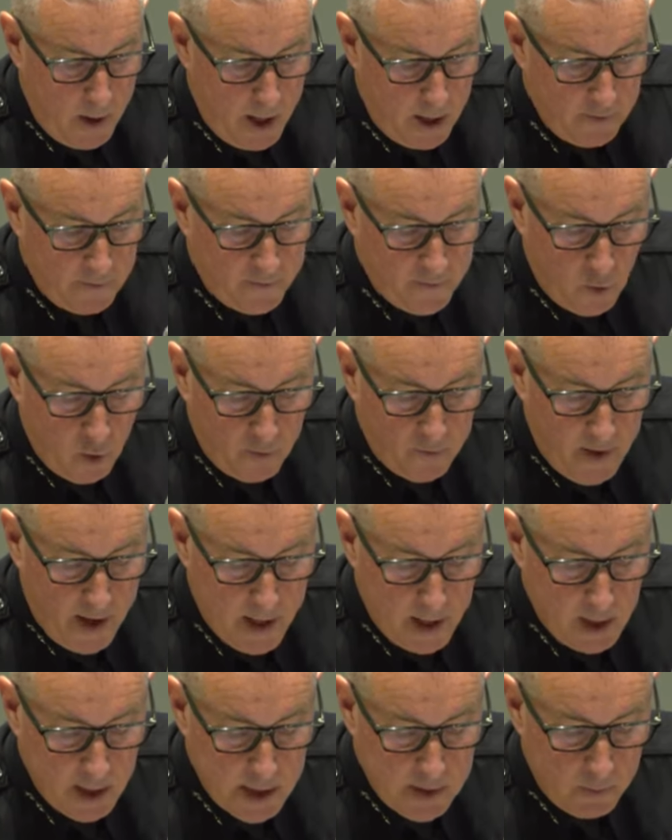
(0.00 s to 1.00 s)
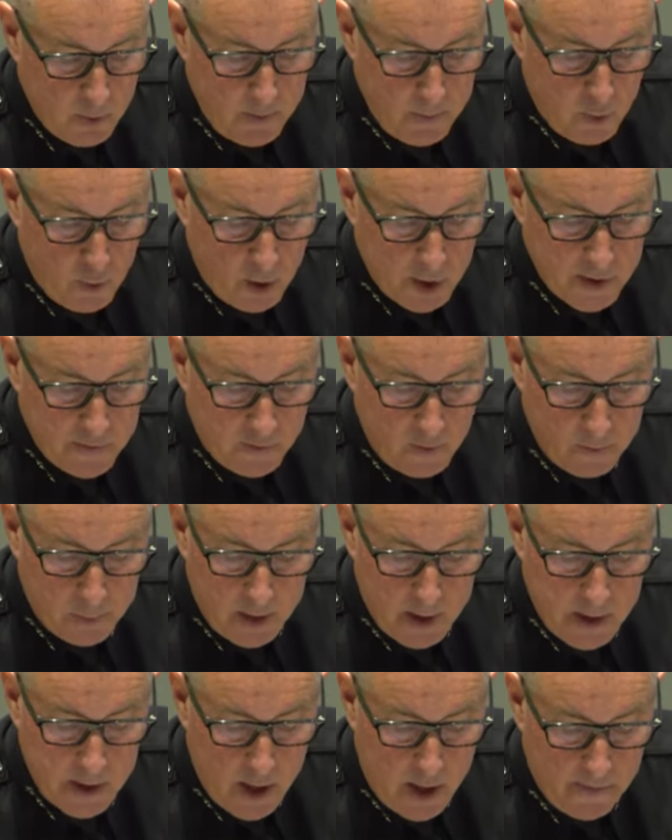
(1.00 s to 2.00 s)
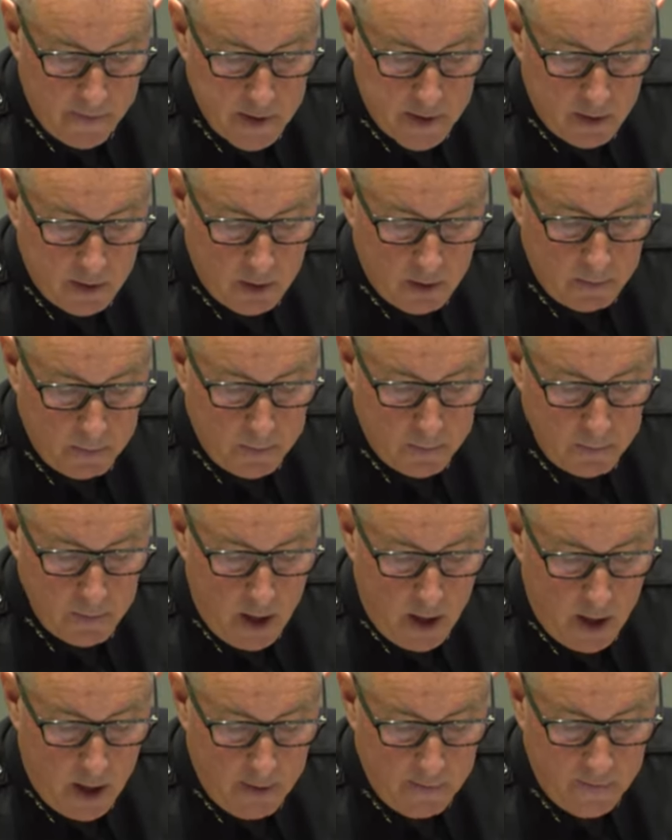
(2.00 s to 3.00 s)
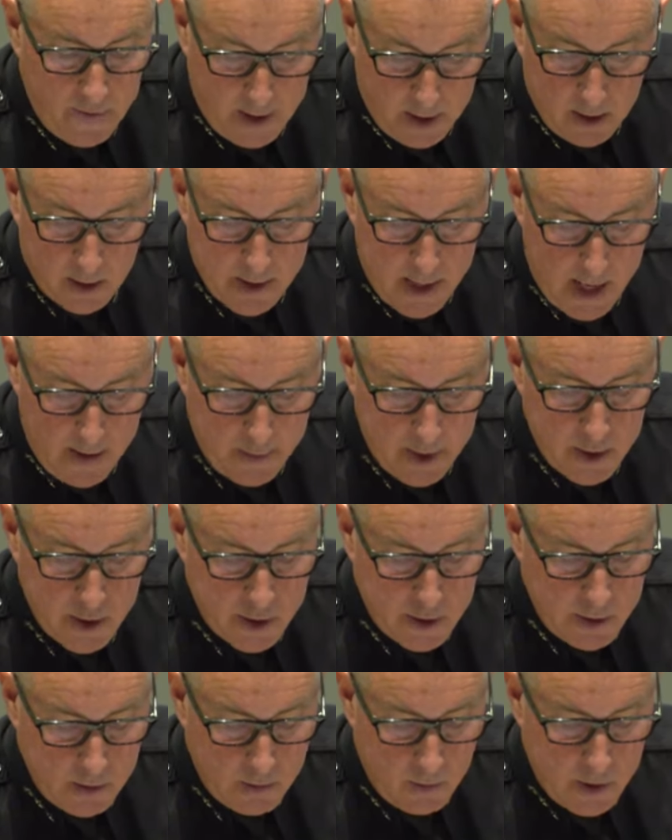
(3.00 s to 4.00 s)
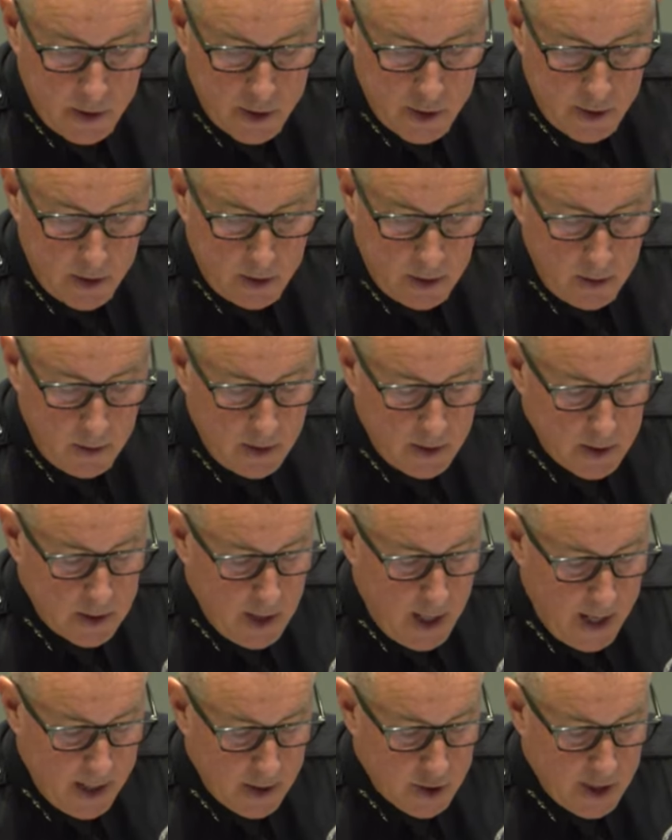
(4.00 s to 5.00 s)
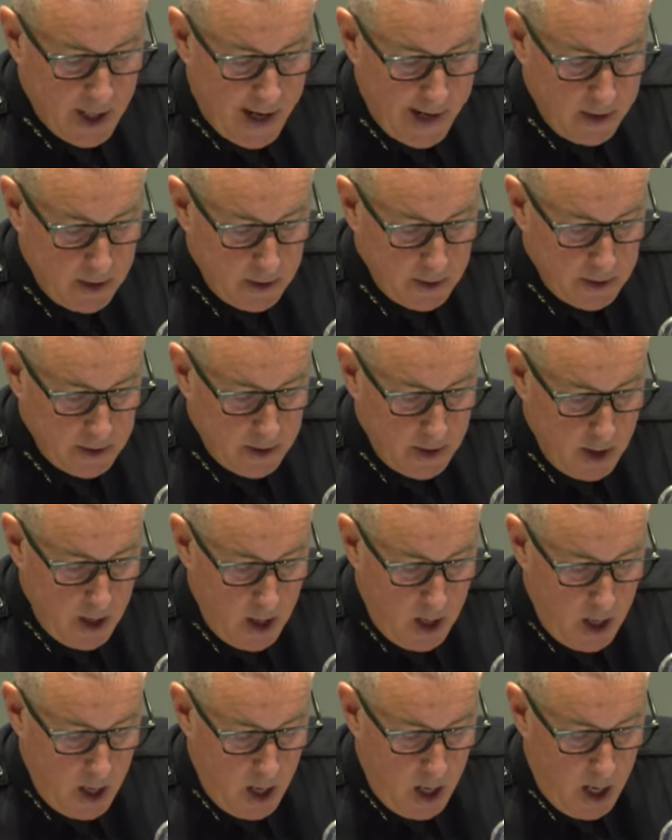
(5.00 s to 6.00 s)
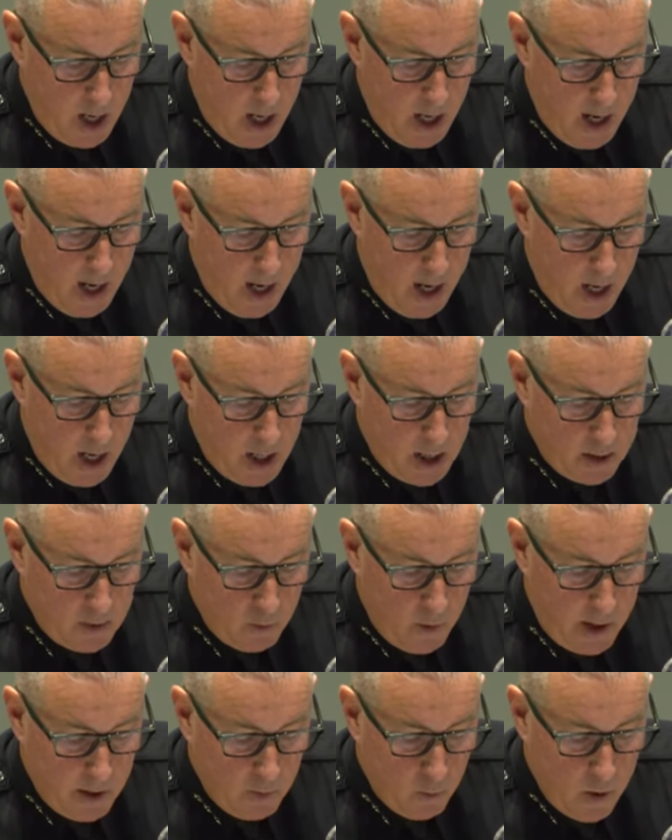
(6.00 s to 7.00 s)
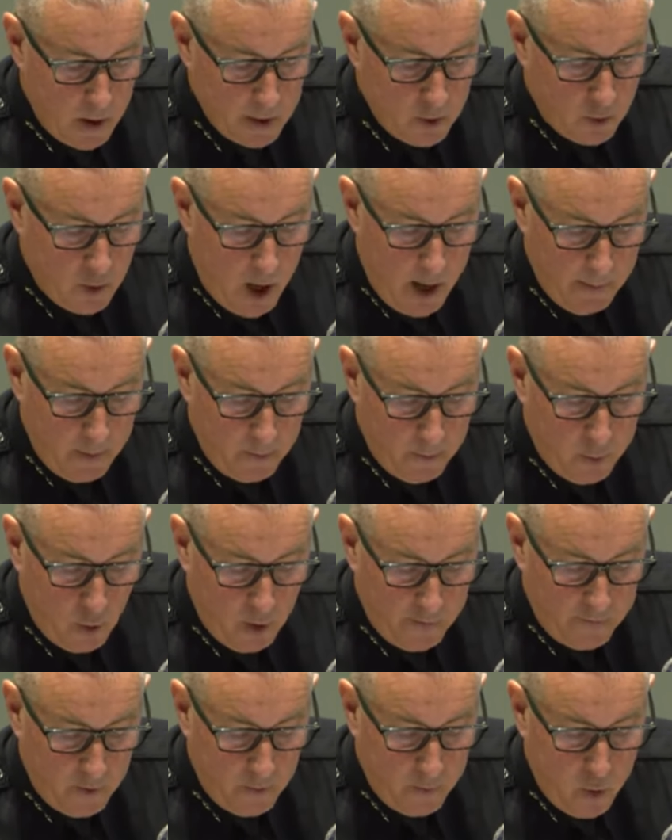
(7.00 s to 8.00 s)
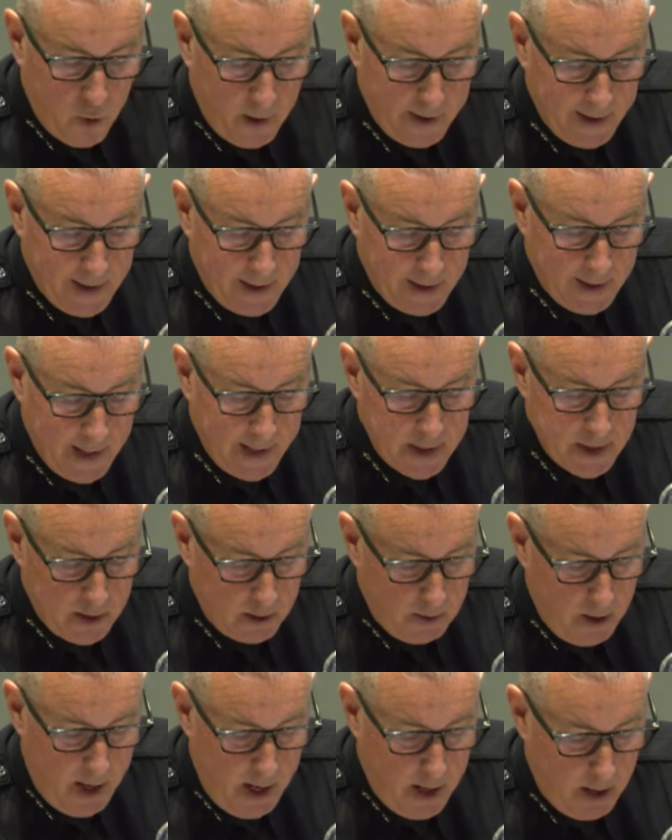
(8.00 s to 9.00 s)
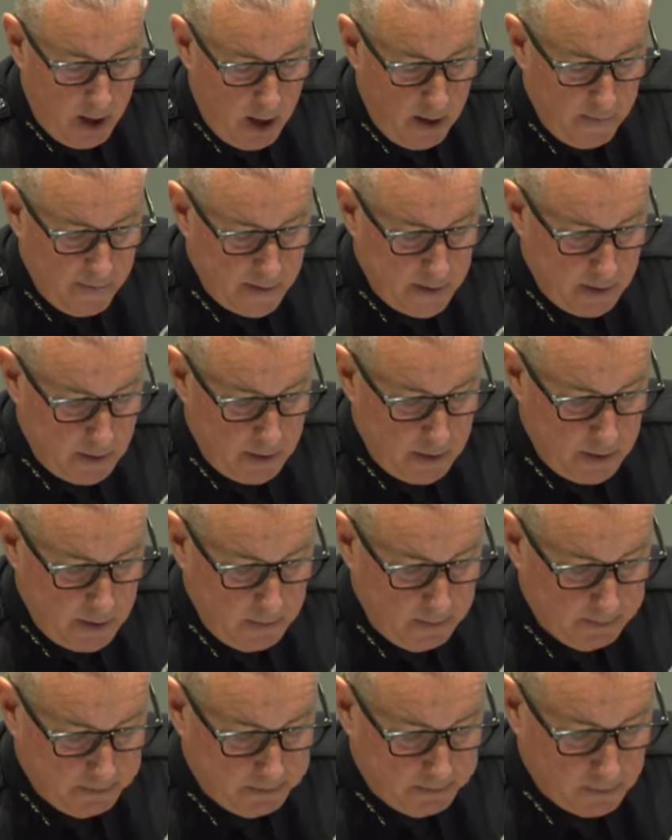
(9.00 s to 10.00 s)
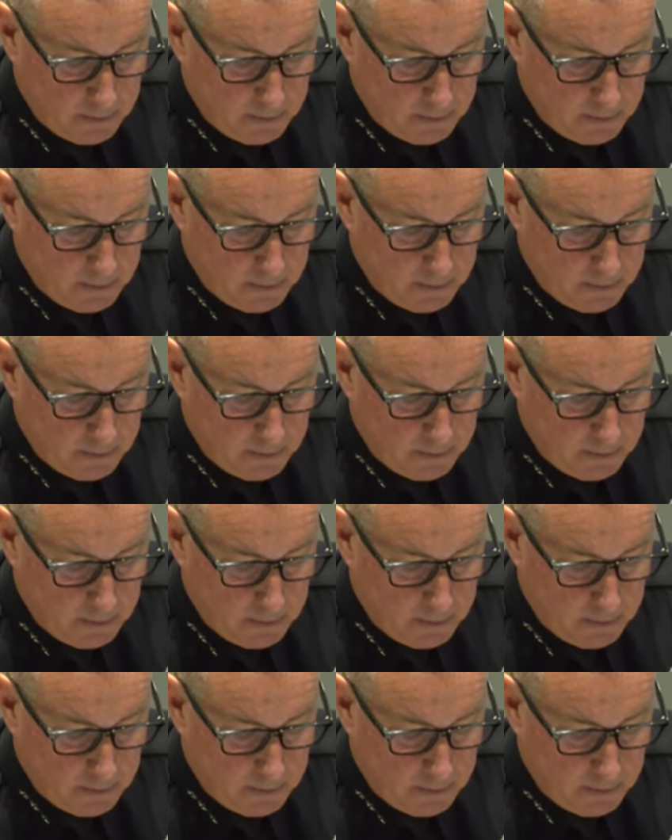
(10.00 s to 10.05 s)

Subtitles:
We had 4 vandalism reports for police officer vehicle damage, which included slashed tires. And we had 1 crime report for pointing a laser at officers.